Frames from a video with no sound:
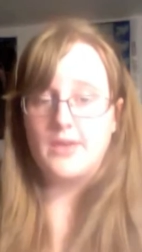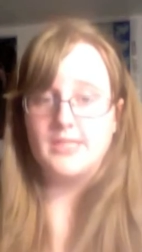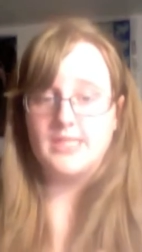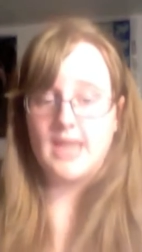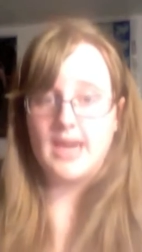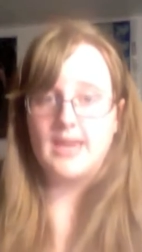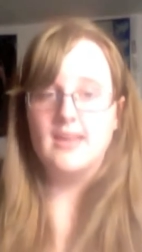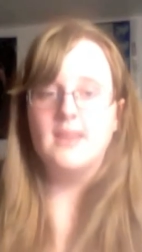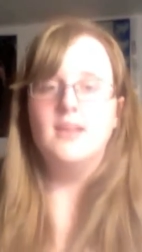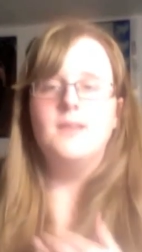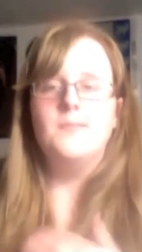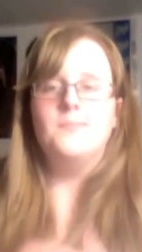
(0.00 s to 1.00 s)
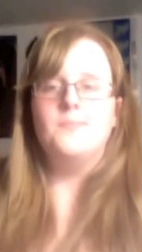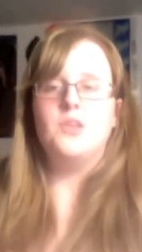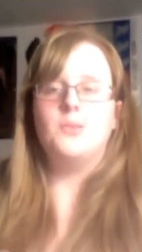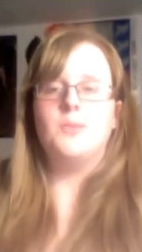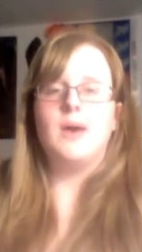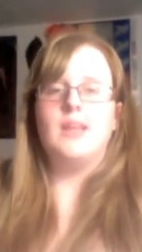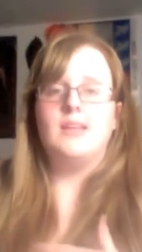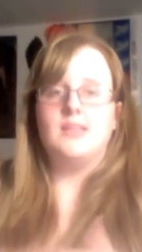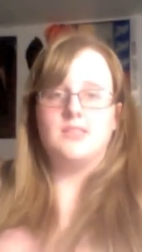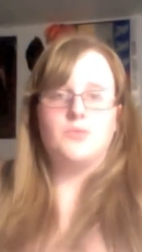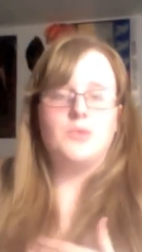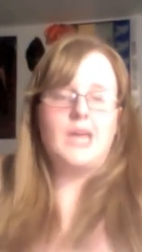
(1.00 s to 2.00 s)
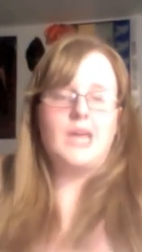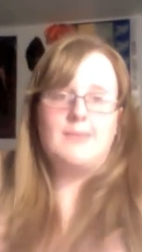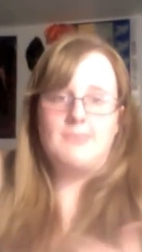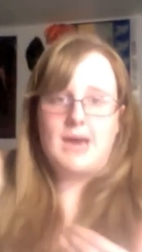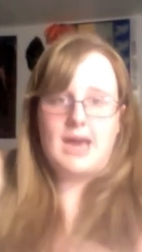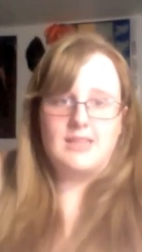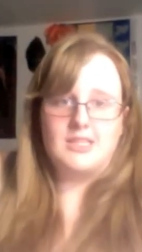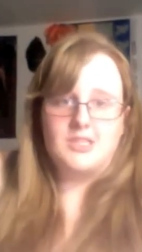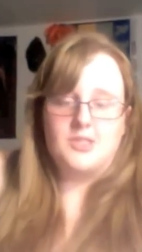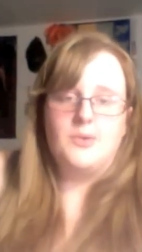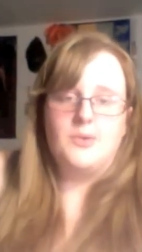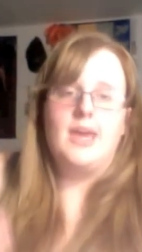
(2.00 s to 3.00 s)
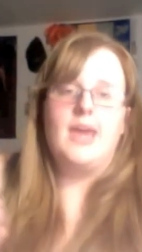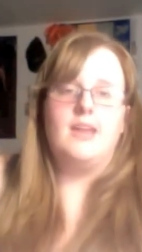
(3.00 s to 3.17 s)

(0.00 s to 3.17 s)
diet, your body doesn't react badly to it,